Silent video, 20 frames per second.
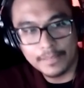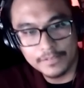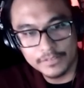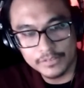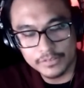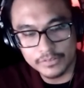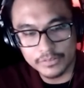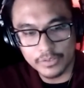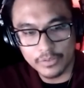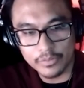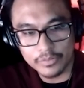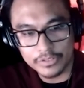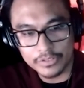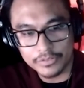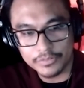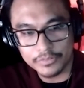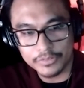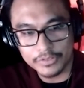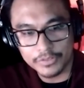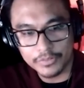so
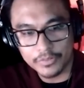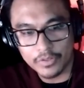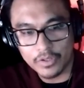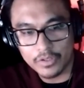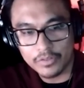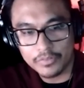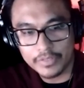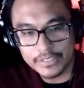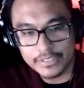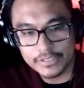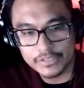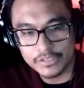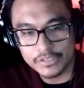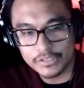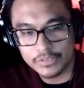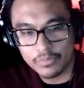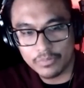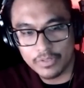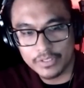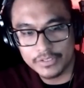you always
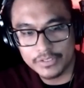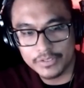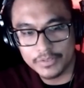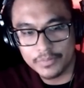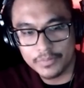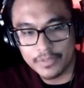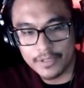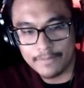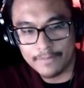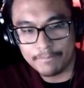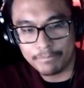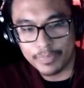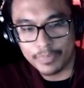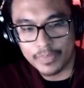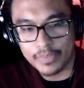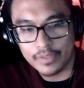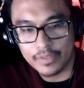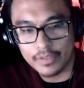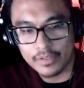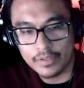just want to
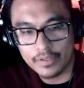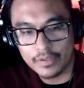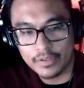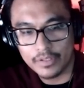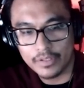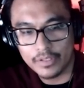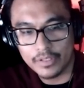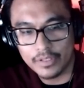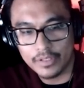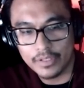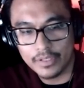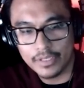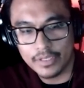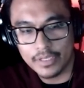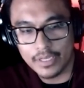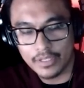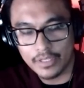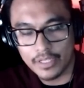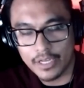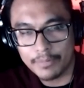
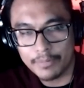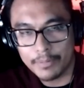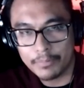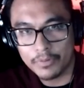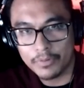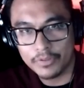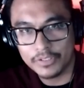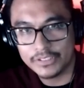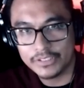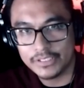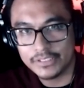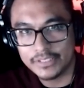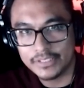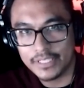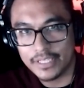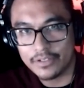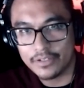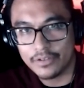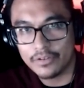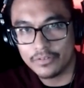a lot of people always just
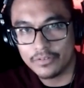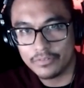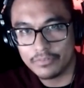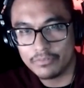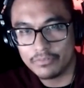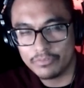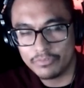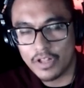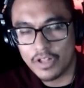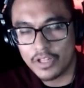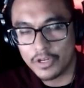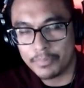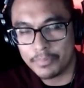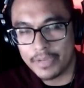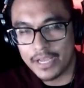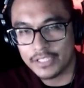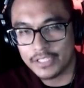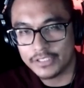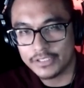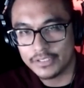say, you know, follow your
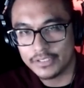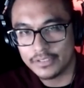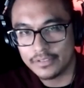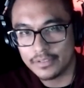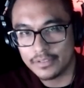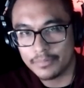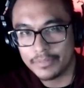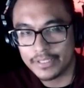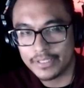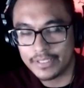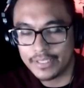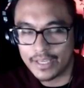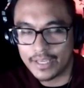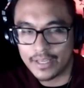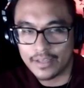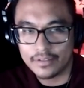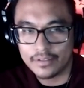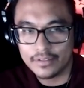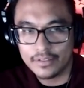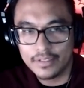passion. I'm like,
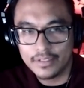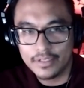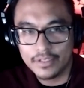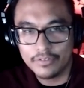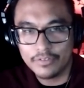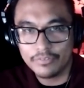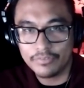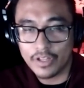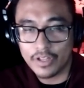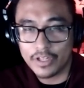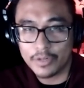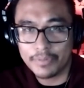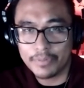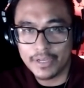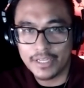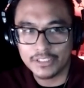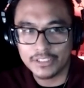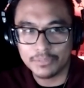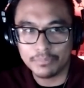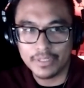yeah, follow your
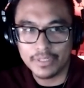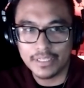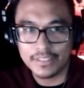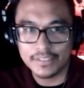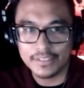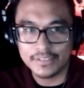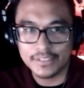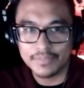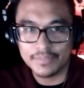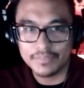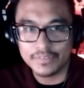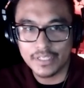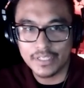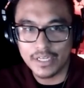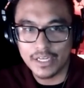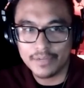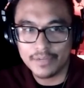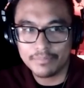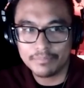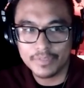passion, but at the same
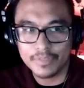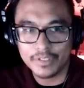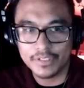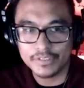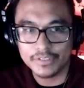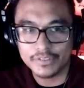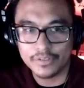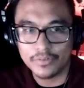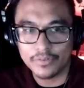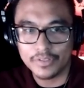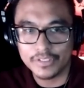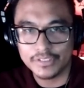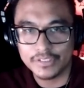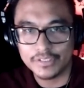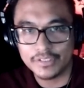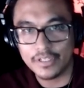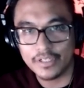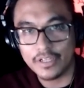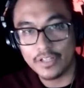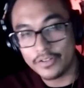time, there's
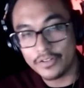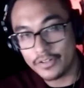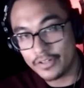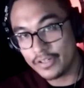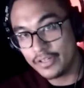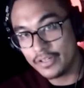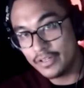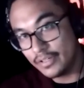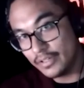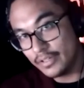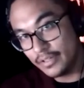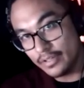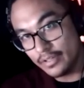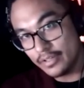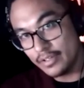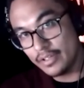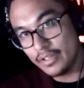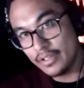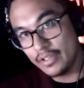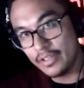always the other
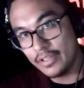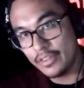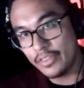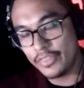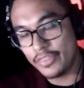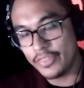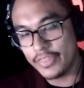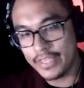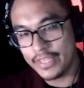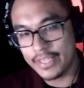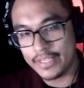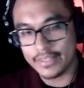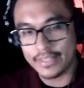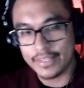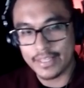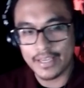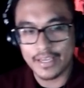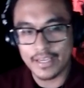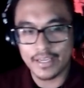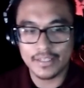thing
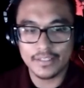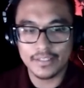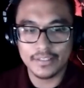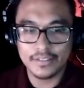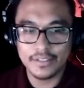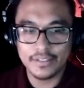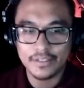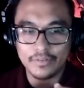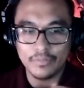that